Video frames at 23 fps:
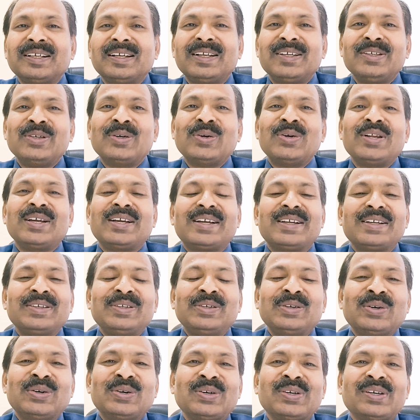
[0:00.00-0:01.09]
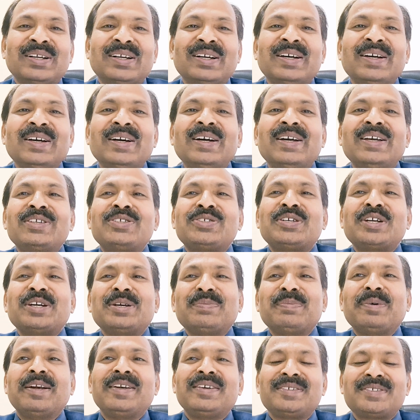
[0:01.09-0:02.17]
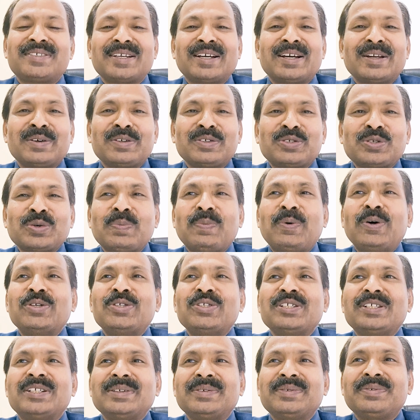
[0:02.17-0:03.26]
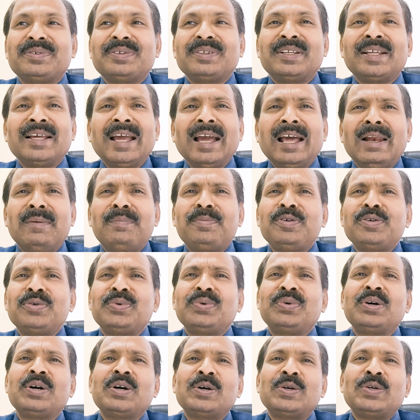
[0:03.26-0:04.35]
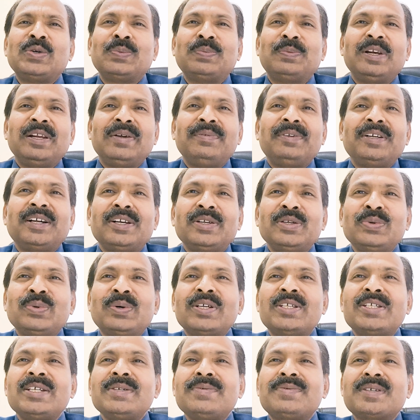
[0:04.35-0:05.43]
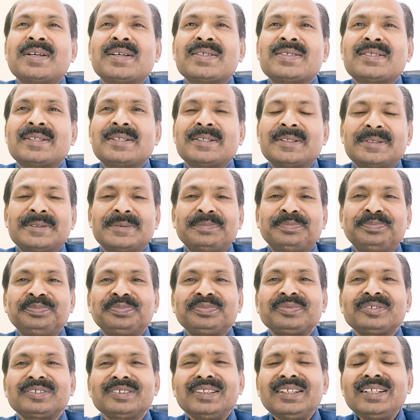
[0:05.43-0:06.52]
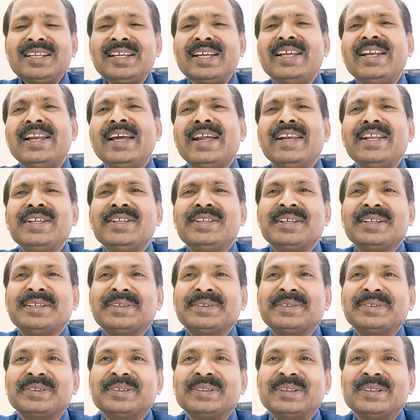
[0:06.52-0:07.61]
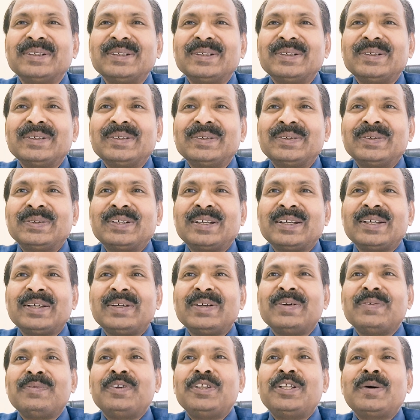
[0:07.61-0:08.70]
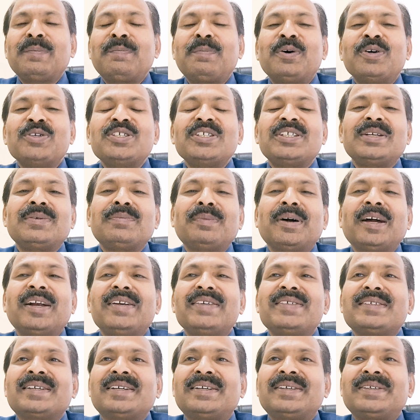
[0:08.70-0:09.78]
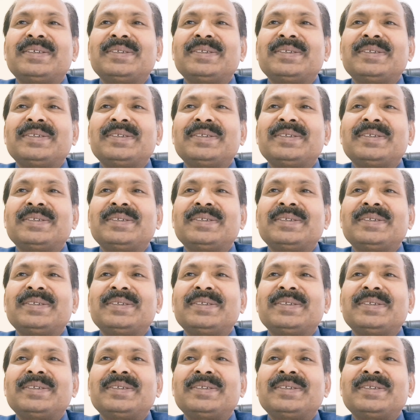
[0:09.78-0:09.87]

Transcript: Your statements are so positive. They help you to believe that you achieve success in anything. Okay, with a positive mindset.